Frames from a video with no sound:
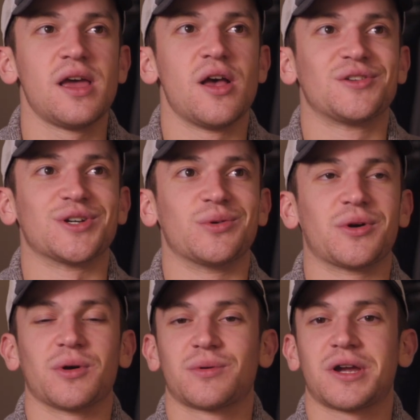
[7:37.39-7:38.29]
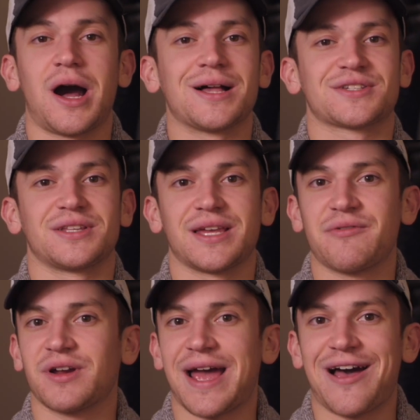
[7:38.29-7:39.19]
So there are constantly,
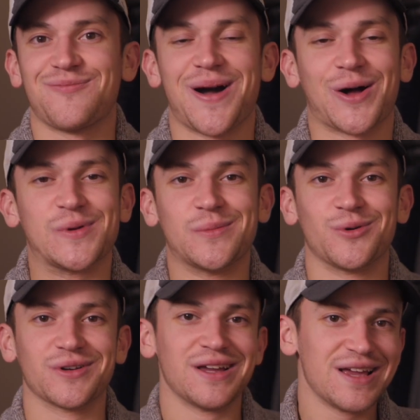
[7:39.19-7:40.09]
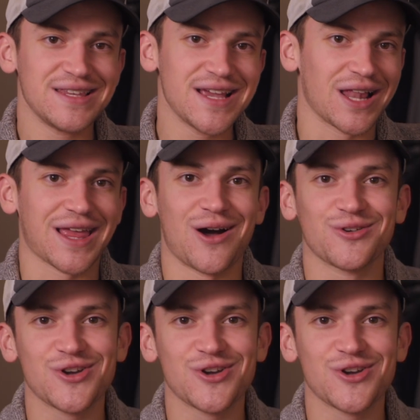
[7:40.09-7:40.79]
every half mile, people yelling out,